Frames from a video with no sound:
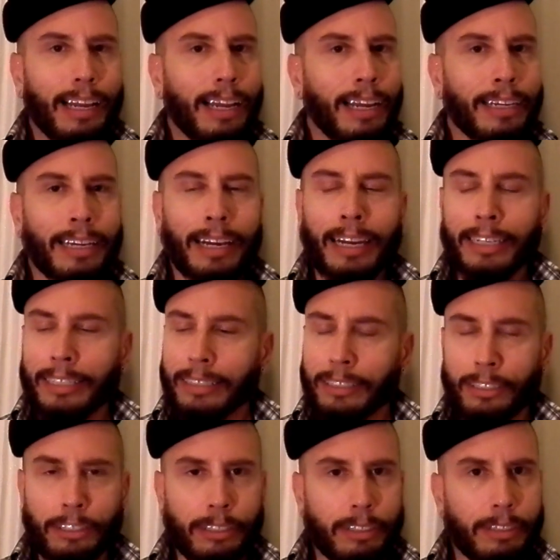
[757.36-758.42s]
I
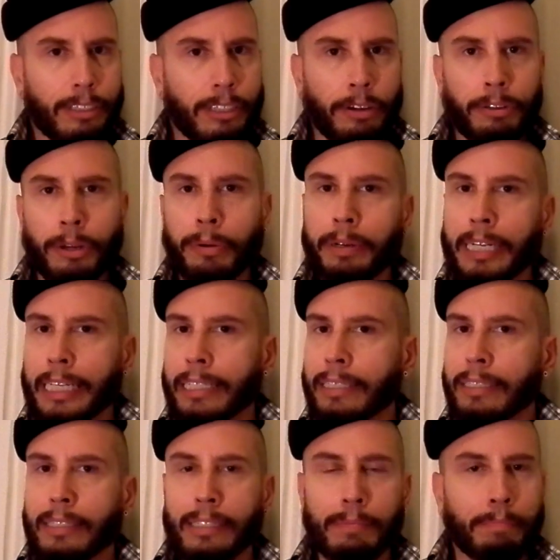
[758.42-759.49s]
don't know what it
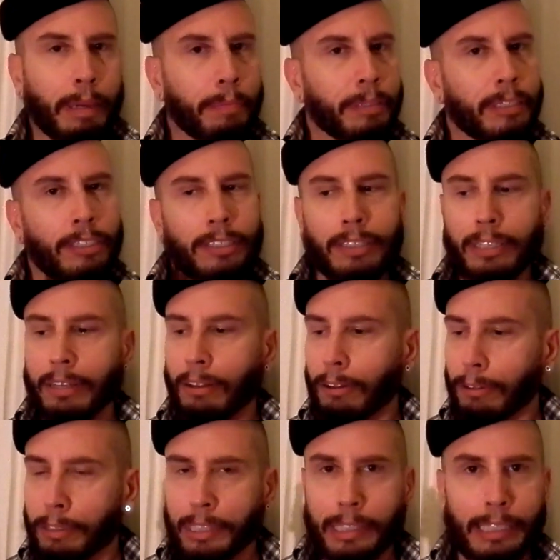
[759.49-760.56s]
is. Maybe it's just the
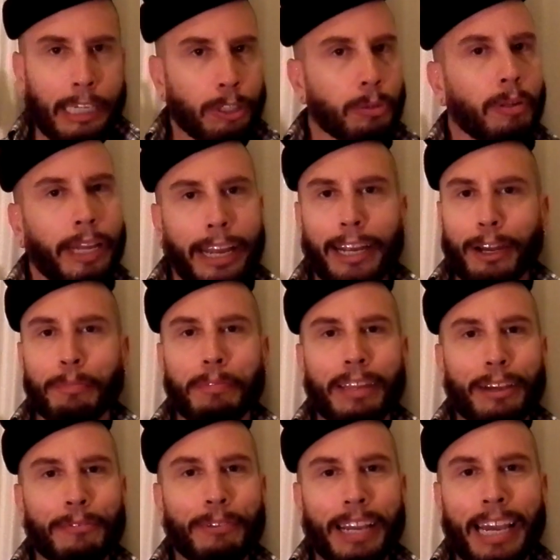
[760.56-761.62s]
whole sexual hang-up
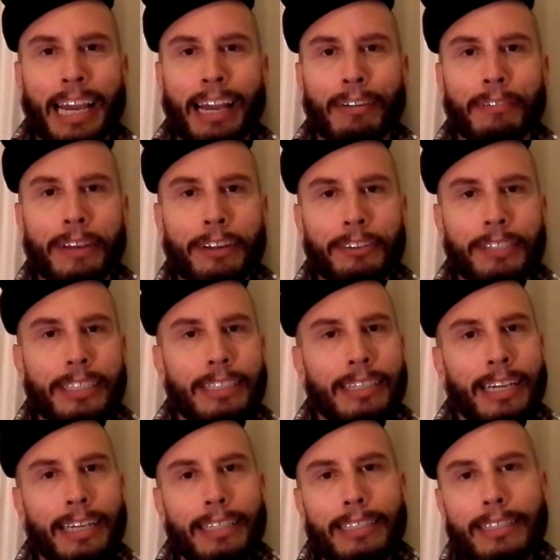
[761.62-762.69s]
thing we have here in the
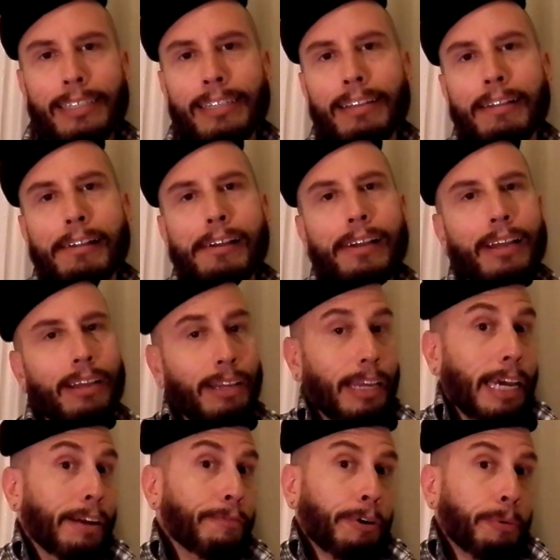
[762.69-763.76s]
States.
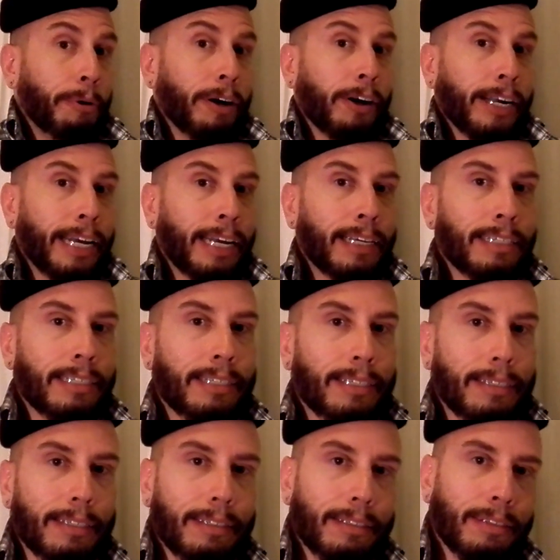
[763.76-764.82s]
Everywhere, I
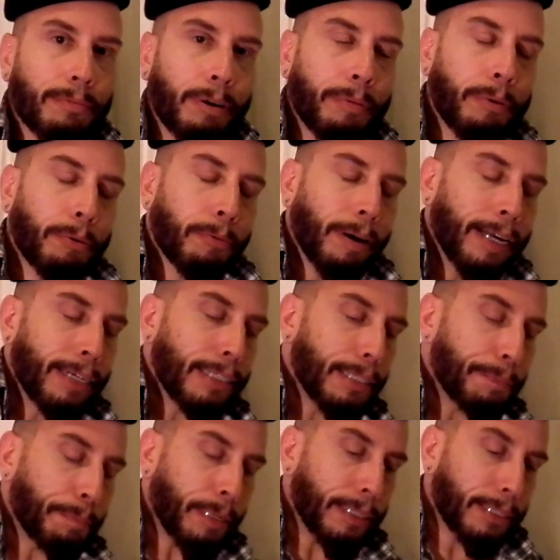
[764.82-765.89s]
guess, the way we're
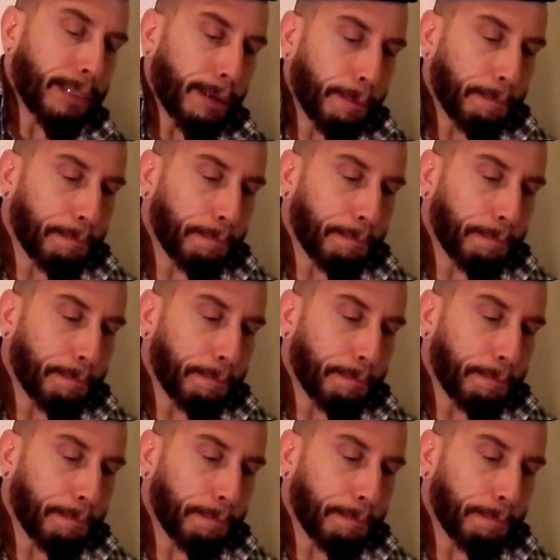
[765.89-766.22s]
raised. But